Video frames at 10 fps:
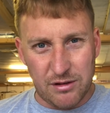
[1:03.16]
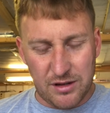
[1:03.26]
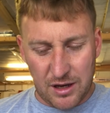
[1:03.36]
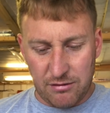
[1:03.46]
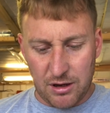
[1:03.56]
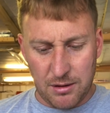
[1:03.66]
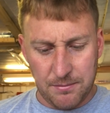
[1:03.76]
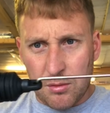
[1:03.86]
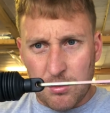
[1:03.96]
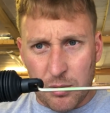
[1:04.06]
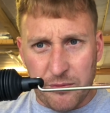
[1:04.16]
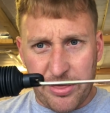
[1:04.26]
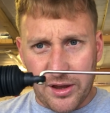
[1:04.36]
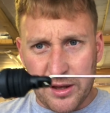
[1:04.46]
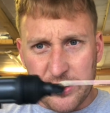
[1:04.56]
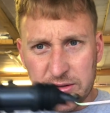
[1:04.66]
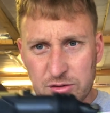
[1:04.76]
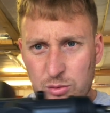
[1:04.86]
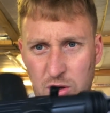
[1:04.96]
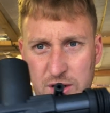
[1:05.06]
interior. But I'm thinking this
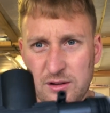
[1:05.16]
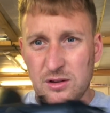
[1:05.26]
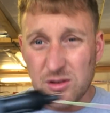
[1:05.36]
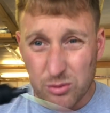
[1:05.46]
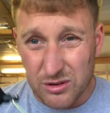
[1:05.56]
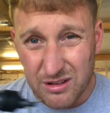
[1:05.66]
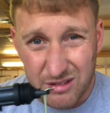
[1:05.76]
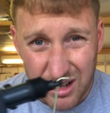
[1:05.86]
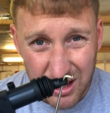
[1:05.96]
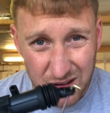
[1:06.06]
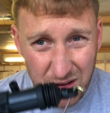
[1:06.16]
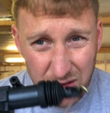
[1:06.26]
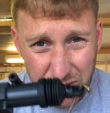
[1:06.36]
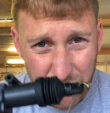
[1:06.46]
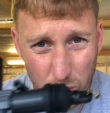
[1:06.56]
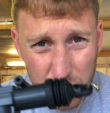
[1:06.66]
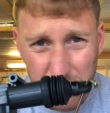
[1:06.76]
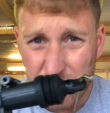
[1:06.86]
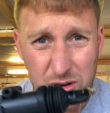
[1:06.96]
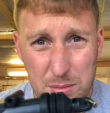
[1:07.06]
is what it is. This was literally like
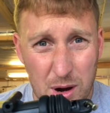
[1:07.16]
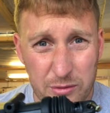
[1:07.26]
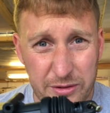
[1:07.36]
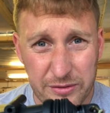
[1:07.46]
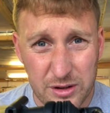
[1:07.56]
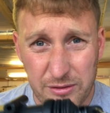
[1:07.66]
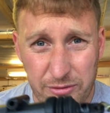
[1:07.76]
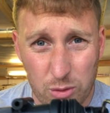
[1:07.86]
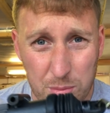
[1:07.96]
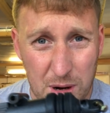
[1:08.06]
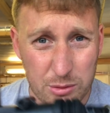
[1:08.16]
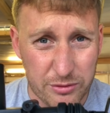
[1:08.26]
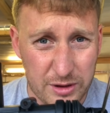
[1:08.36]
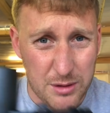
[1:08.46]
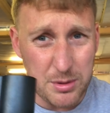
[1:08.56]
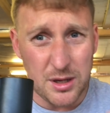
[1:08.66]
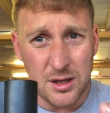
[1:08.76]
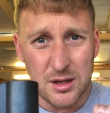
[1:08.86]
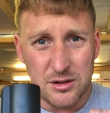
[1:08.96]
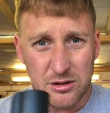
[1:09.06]
£3.50, £4 off eBay. Do you know
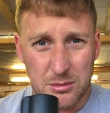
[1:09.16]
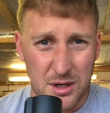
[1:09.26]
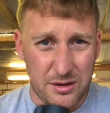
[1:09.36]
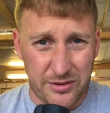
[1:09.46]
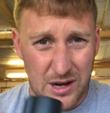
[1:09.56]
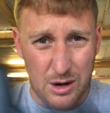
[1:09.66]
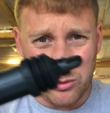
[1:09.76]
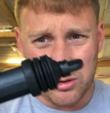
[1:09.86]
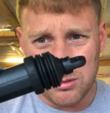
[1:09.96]
what I mean? It's for now.